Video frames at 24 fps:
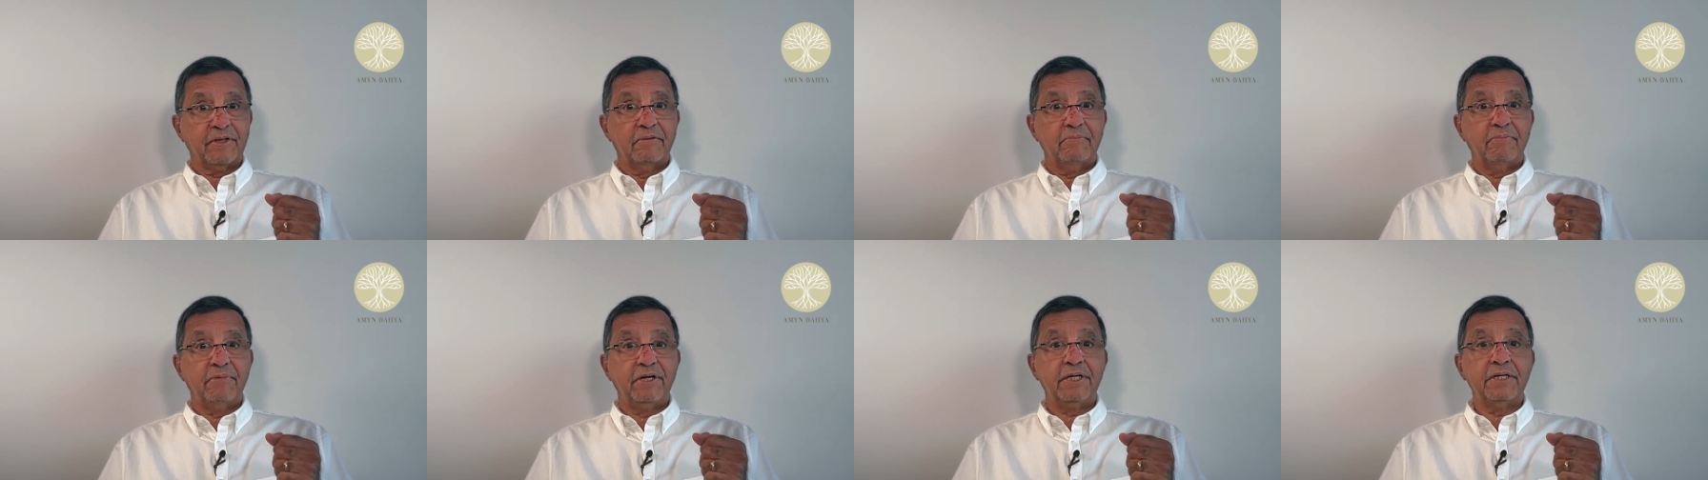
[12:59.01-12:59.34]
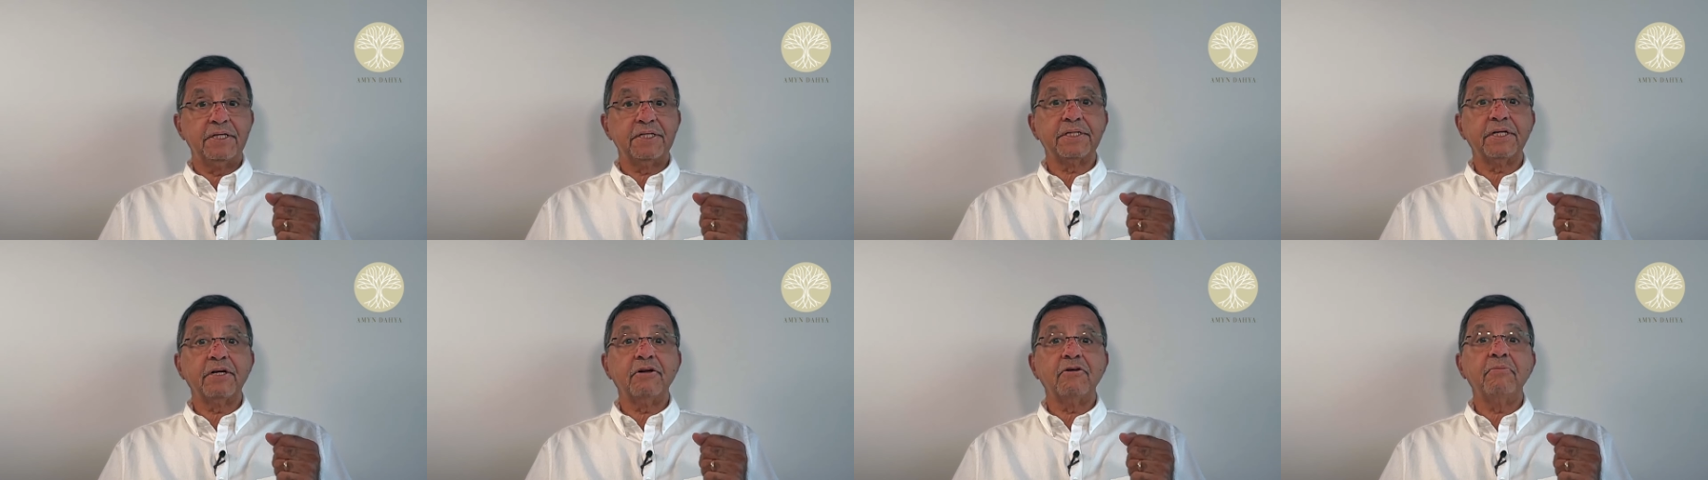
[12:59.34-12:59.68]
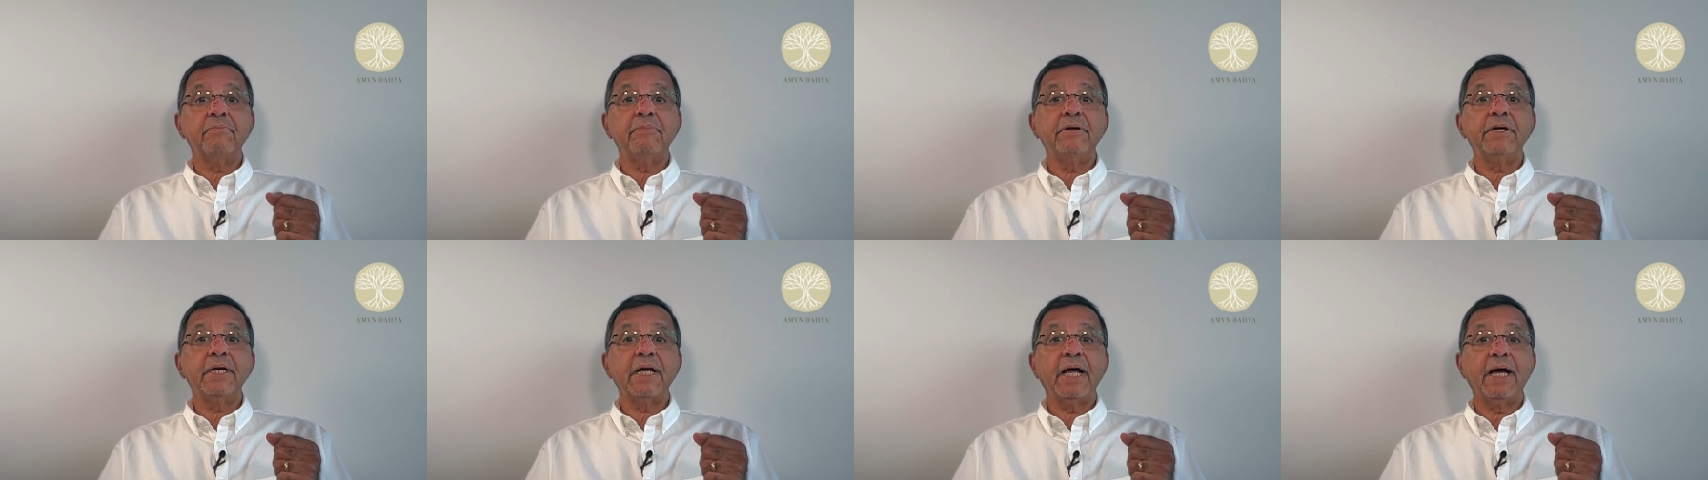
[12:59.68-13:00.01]
but instead
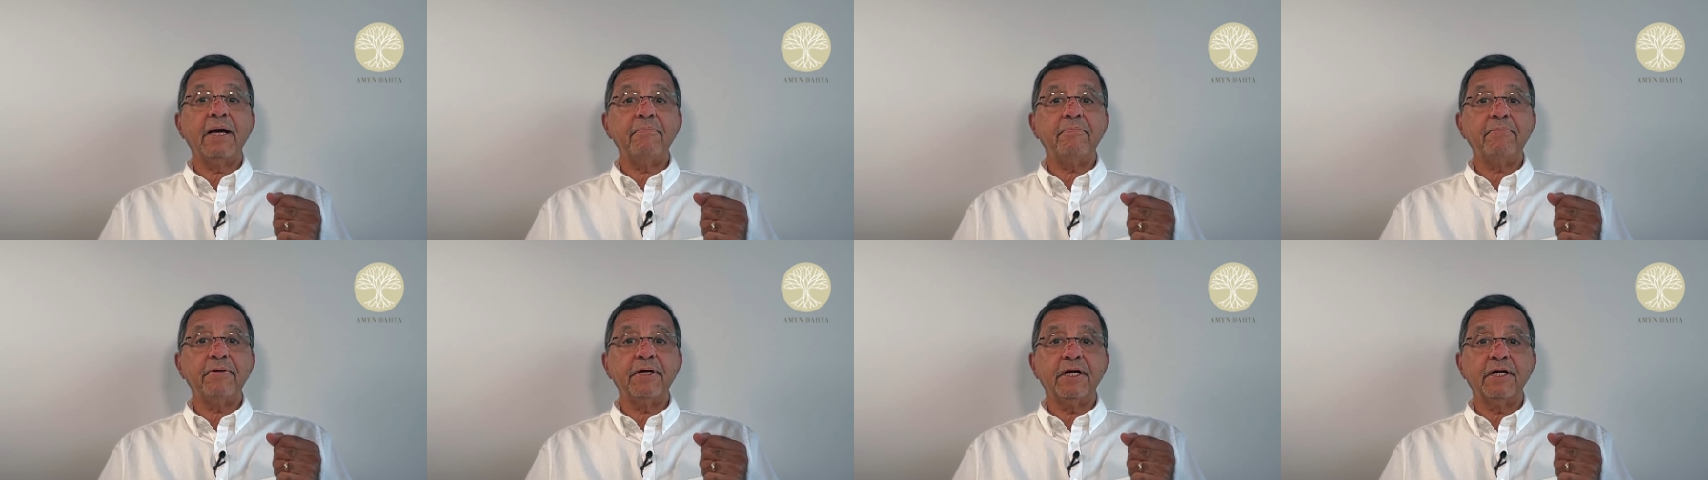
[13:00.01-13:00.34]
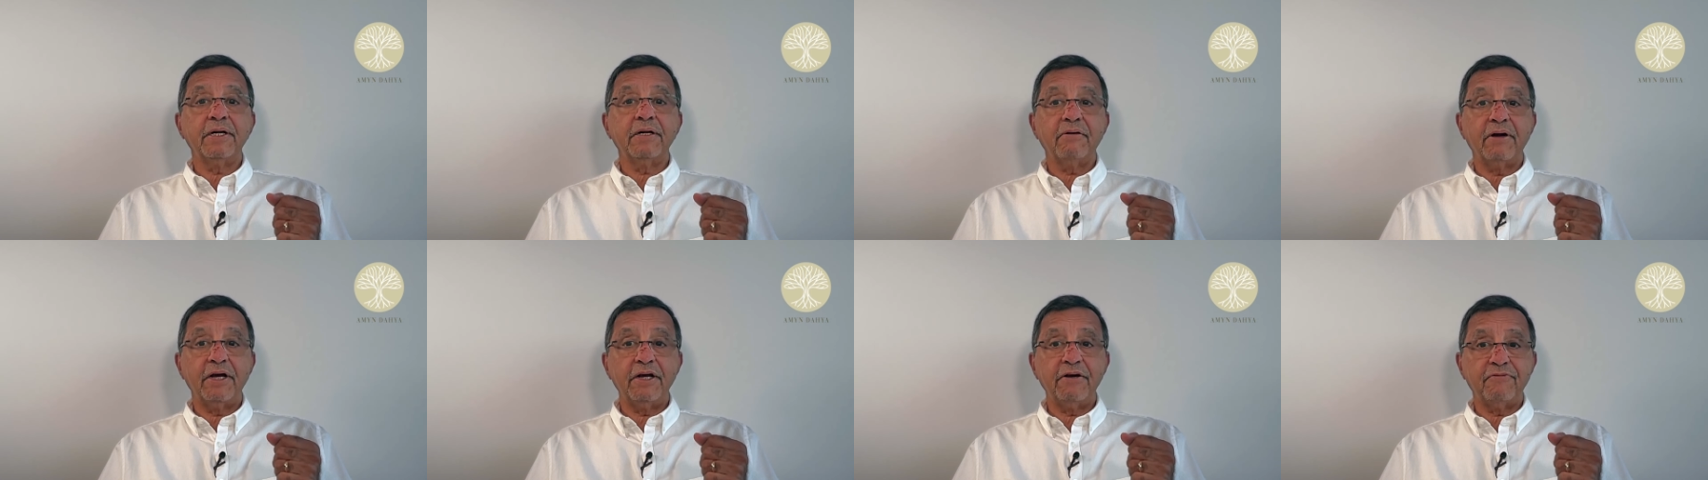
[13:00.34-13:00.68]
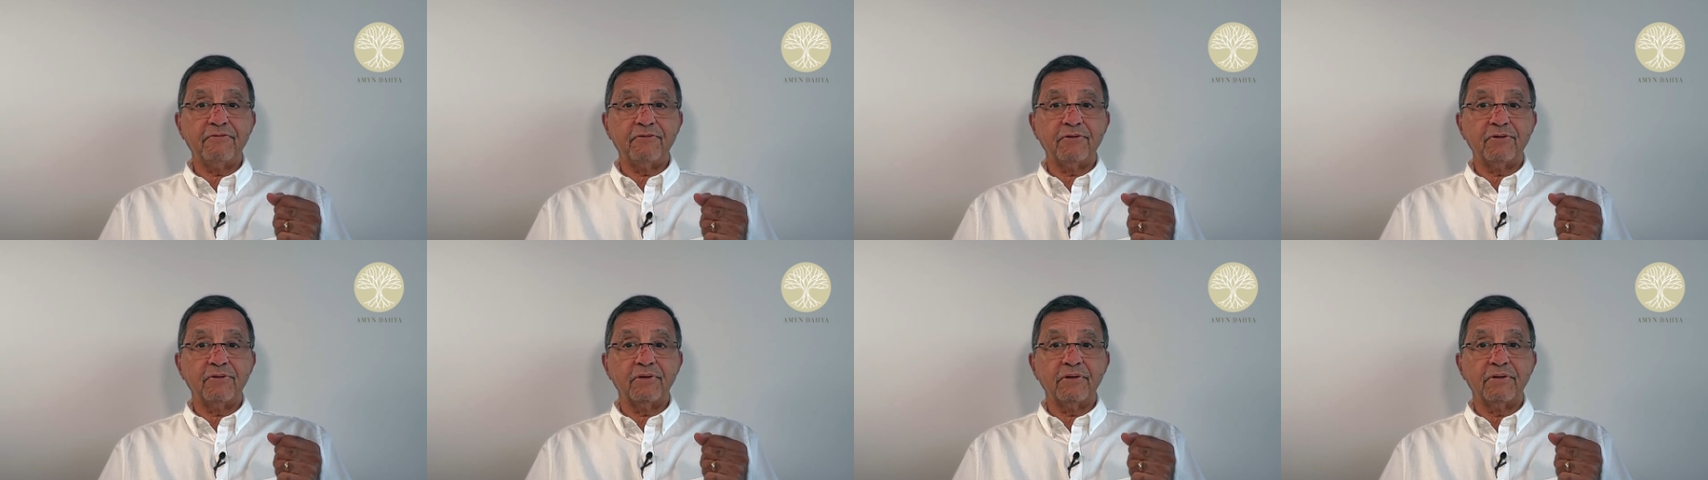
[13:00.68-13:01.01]
of being happy and
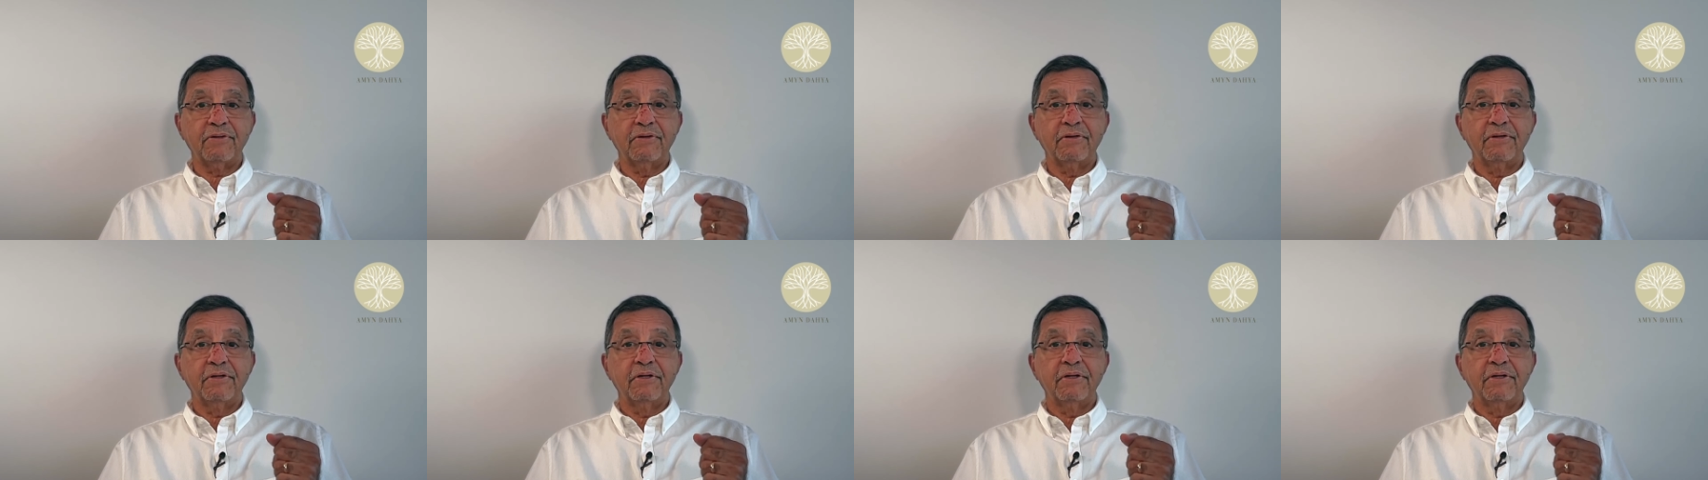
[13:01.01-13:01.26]
grateful,